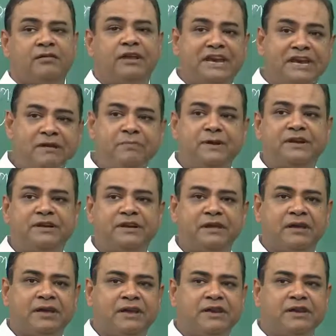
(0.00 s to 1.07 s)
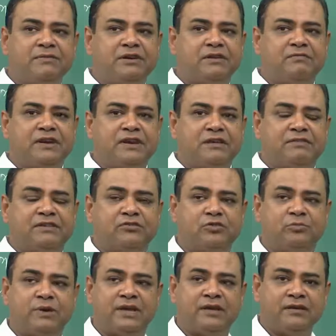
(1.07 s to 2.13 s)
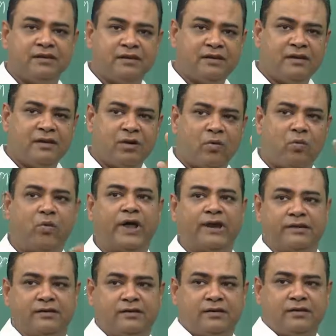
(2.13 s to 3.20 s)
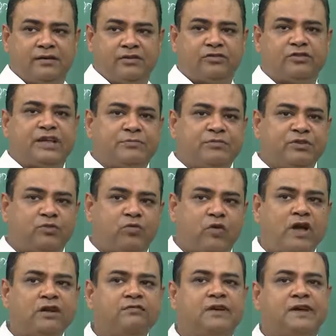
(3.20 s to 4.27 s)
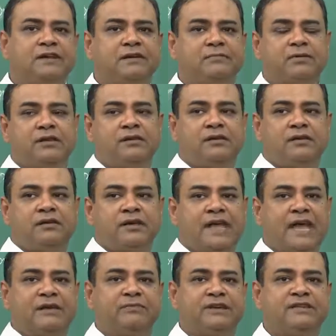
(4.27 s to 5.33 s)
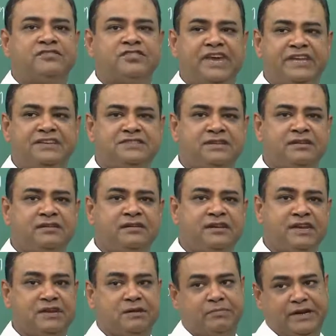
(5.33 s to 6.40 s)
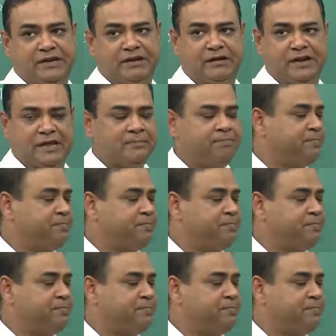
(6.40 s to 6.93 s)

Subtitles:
independent variables would be 1. So, that means one variable can be changed independently.